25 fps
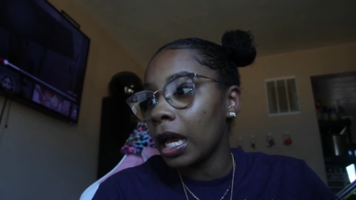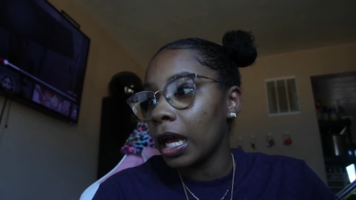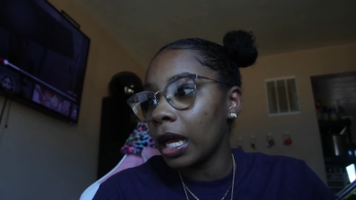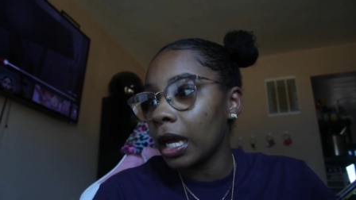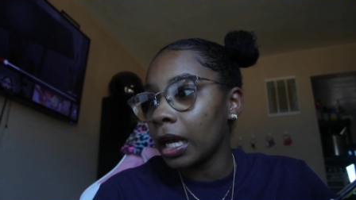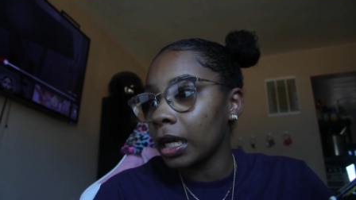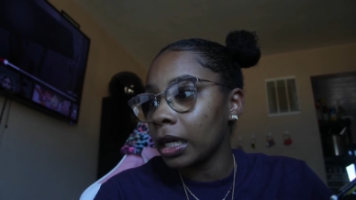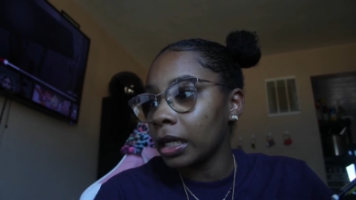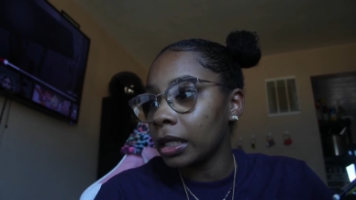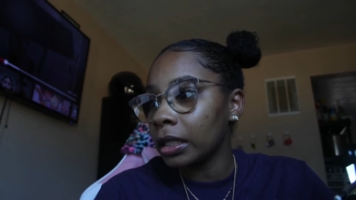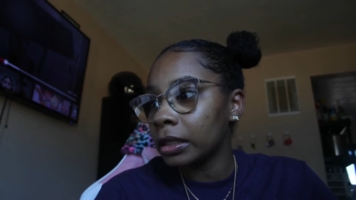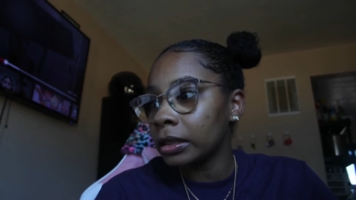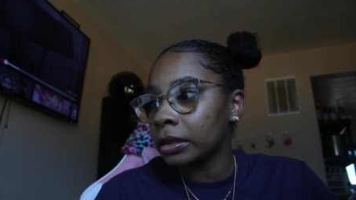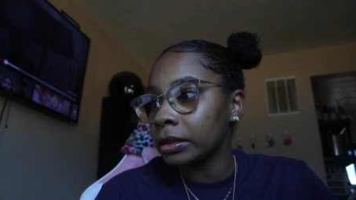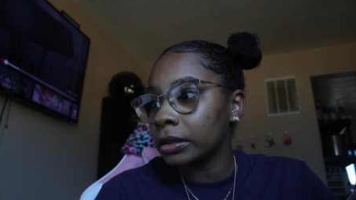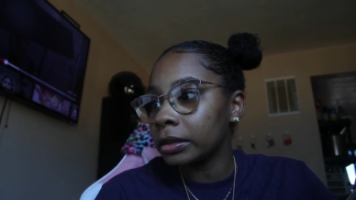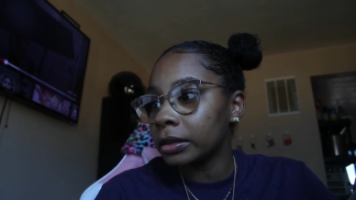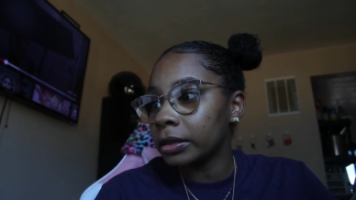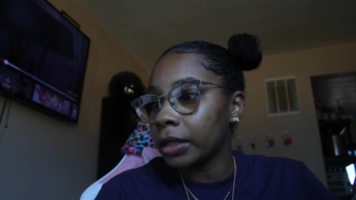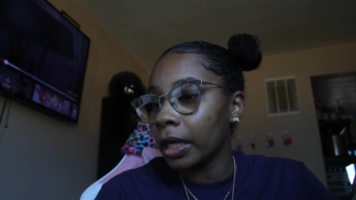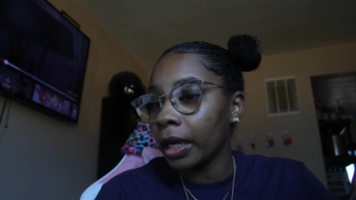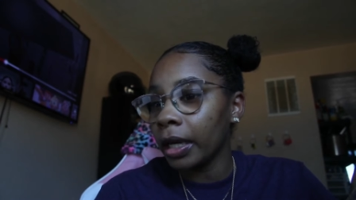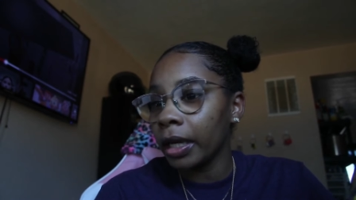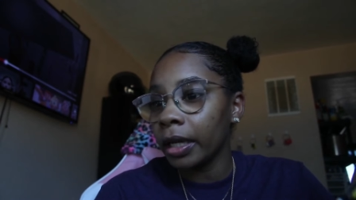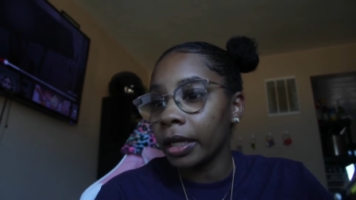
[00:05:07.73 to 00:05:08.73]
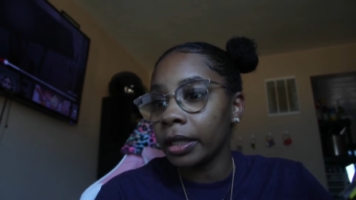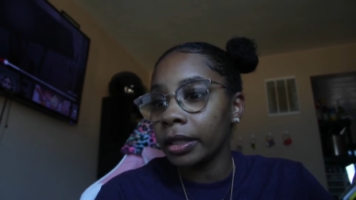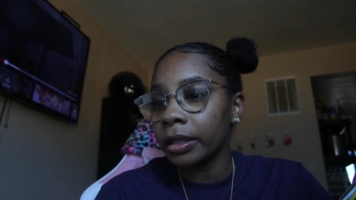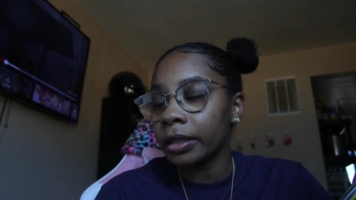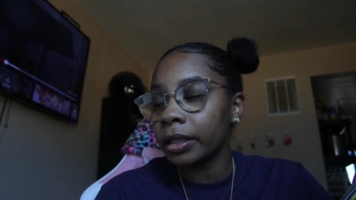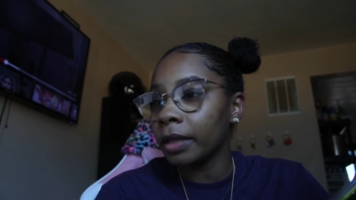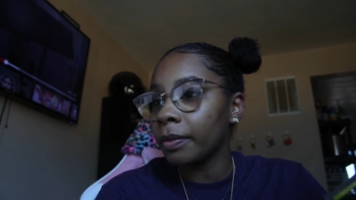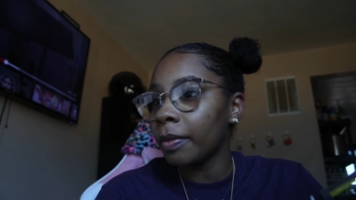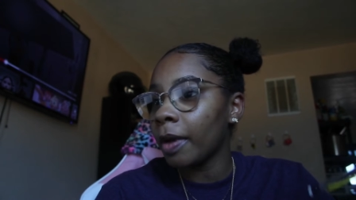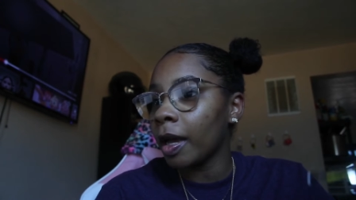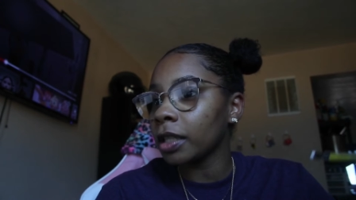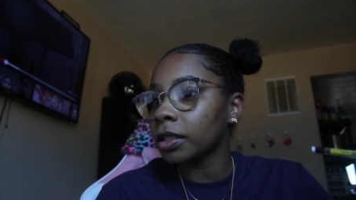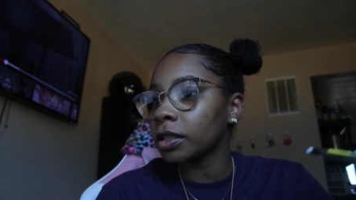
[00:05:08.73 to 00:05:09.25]
and then
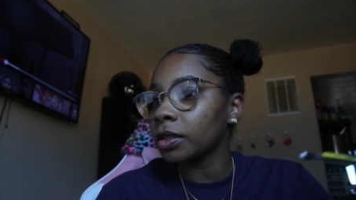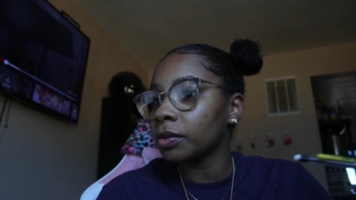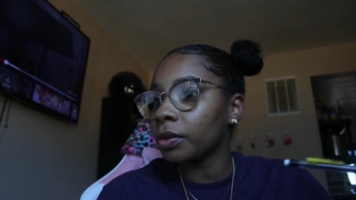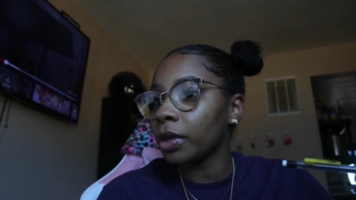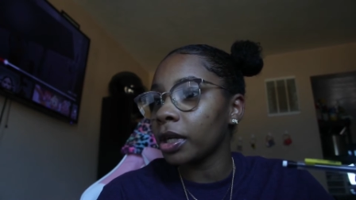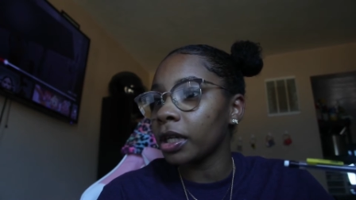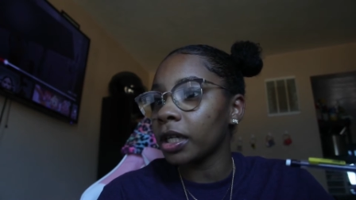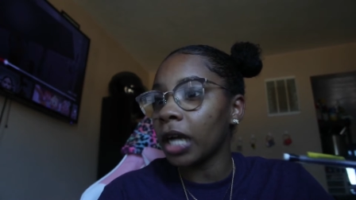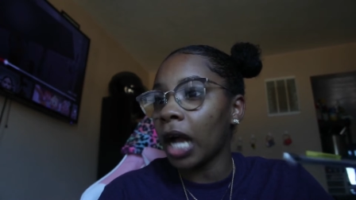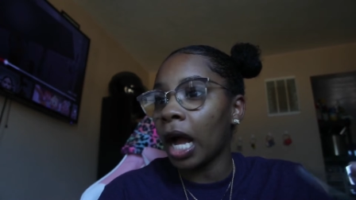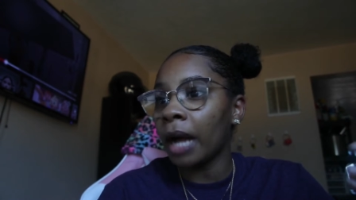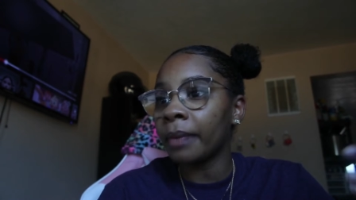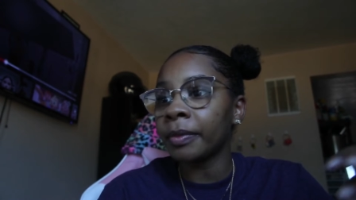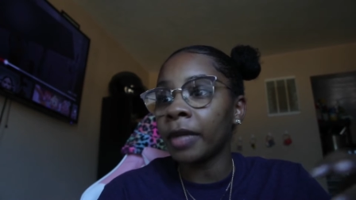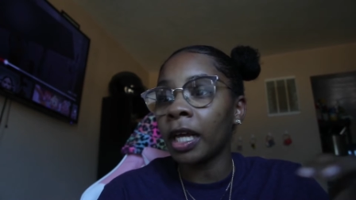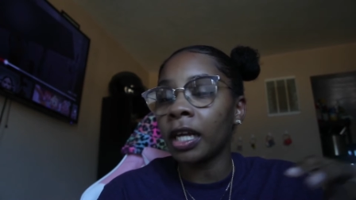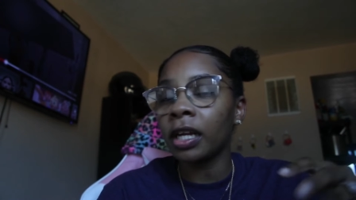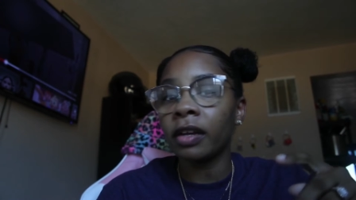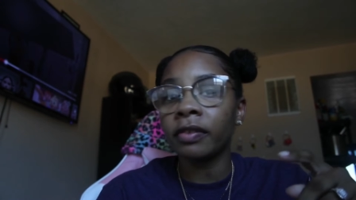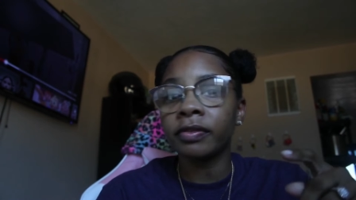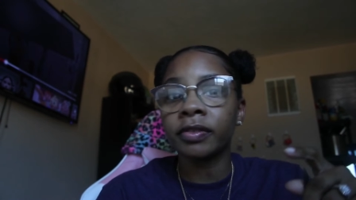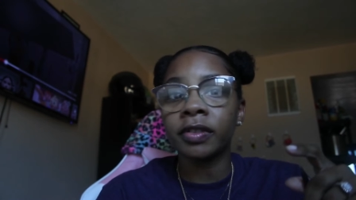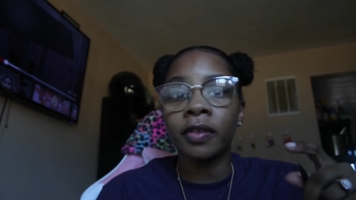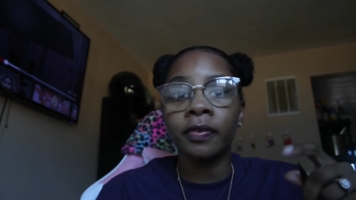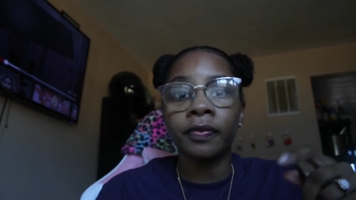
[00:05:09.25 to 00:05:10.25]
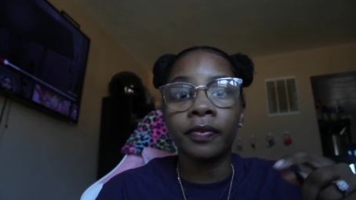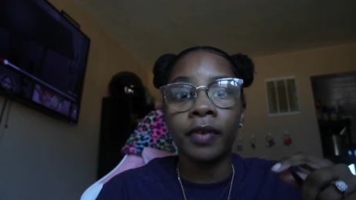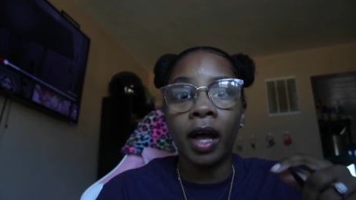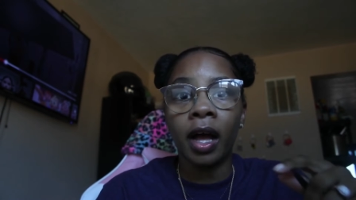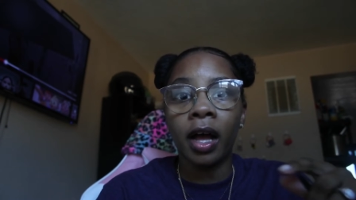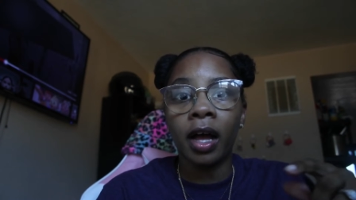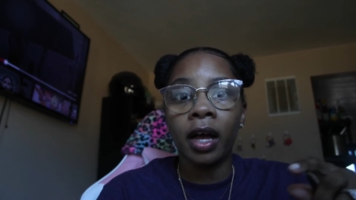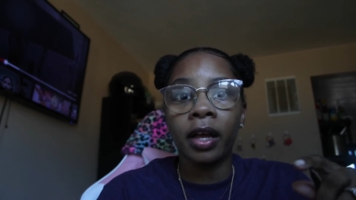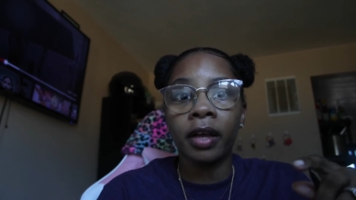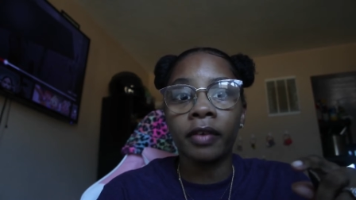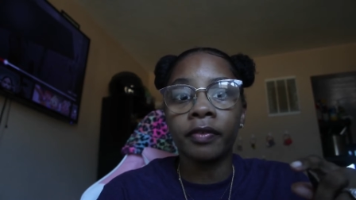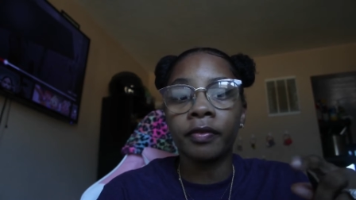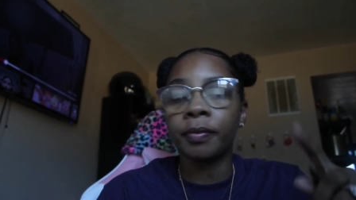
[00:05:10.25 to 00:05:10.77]
get back to work i'm not off till
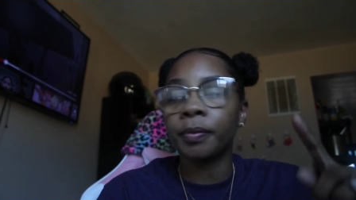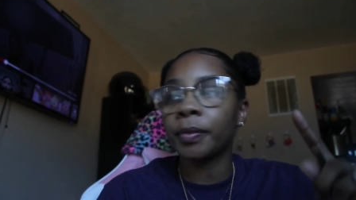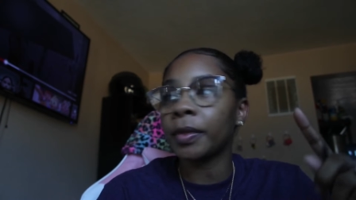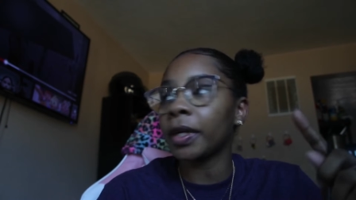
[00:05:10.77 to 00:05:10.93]
five